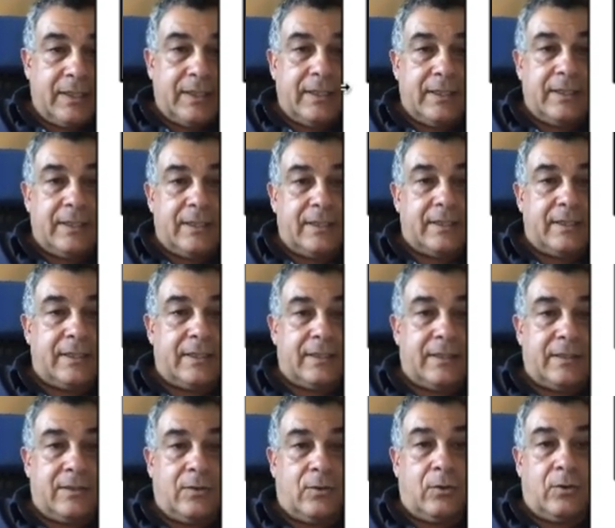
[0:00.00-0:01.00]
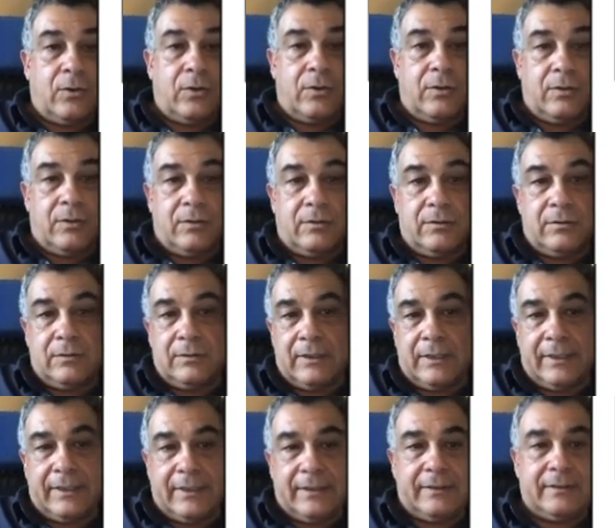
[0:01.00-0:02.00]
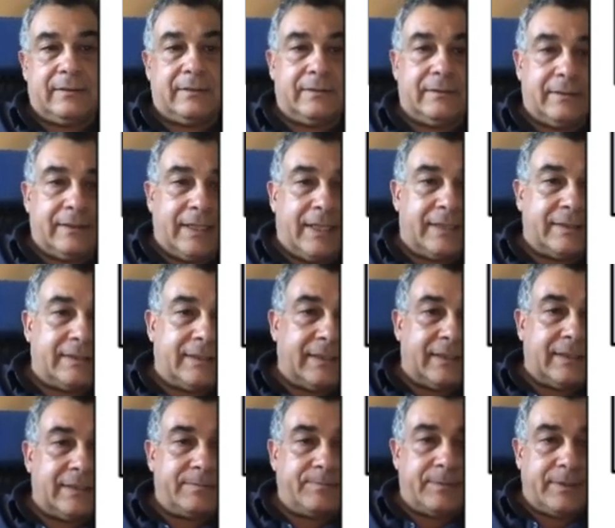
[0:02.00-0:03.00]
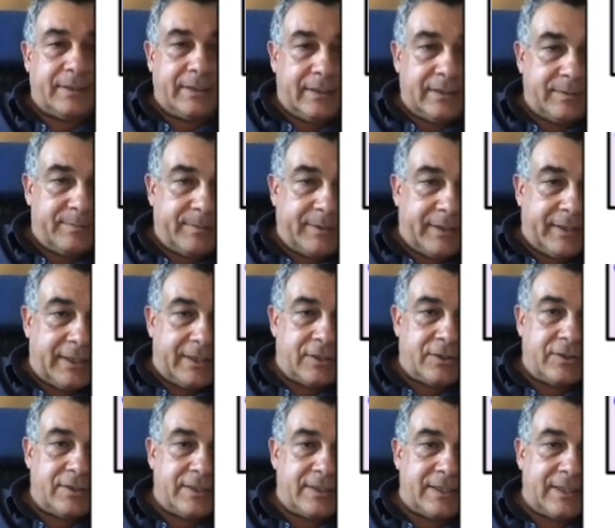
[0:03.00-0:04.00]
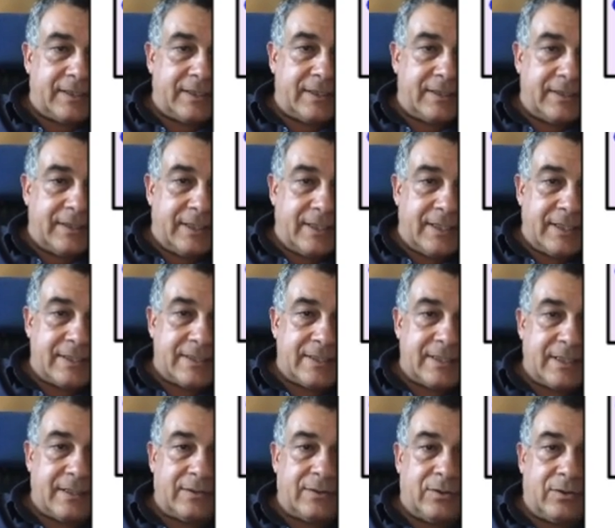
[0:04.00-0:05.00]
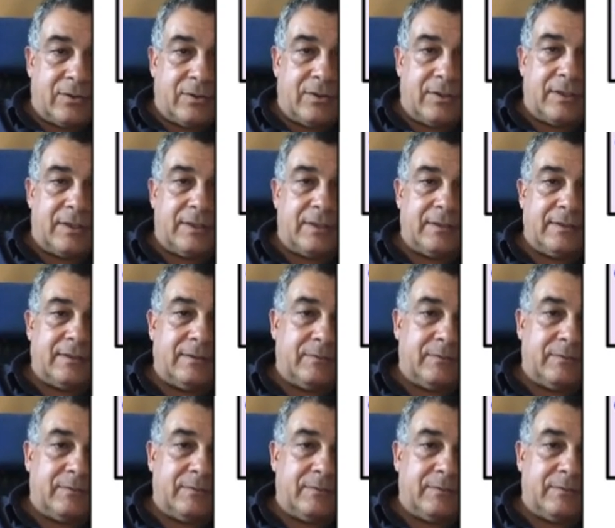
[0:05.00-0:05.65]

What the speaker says: Or another explanation is that this door,